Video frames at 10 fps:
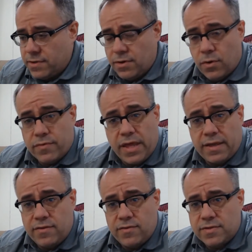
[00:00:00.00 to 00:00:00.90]
or they
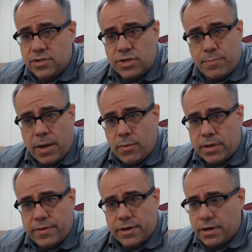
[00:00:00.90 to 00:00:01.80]
can use to ship out one
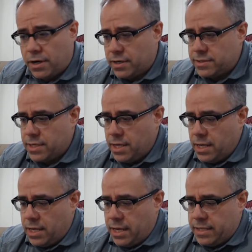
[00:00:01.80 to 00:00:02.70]
of their cards
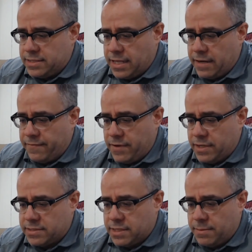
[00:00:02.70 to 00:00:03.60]
instead
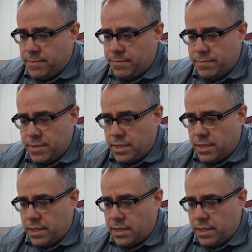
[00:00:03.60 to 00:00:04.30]
of some